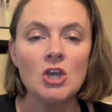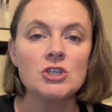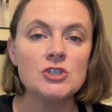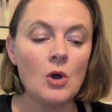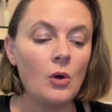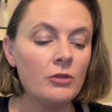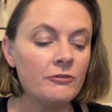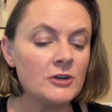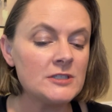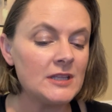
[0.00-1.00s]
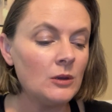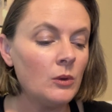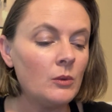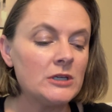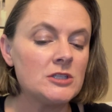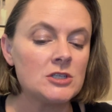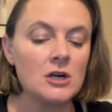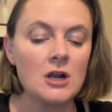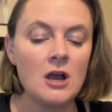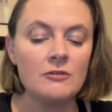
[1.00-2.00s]
So the first thing we want to
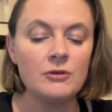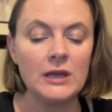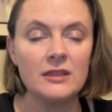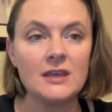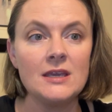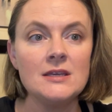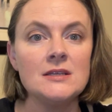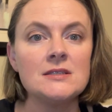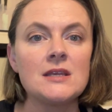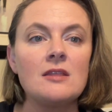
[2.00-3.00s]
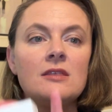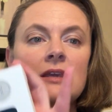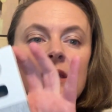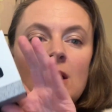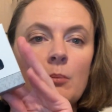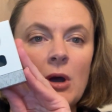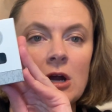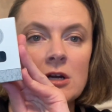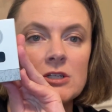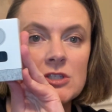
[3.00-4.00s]
start off with is the
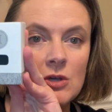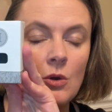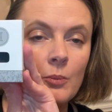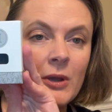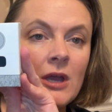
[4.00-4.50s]
bar soap.